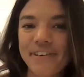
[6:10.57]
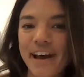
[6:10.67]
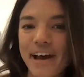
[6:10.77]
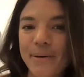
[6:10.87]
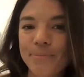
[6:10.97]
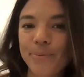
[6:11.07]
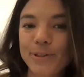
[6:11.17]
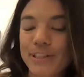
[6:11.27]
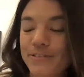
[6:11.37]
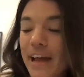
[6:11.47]
um,
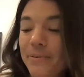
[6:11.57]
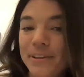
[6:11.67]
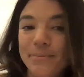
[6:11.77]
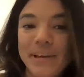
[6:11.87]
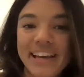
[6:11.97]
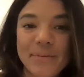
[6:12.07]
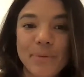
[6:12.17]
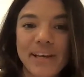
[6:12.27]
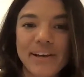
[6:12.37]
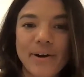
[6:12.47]
which is fine with me
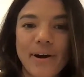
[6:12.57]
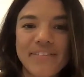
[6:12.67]
but you know mm-hmm.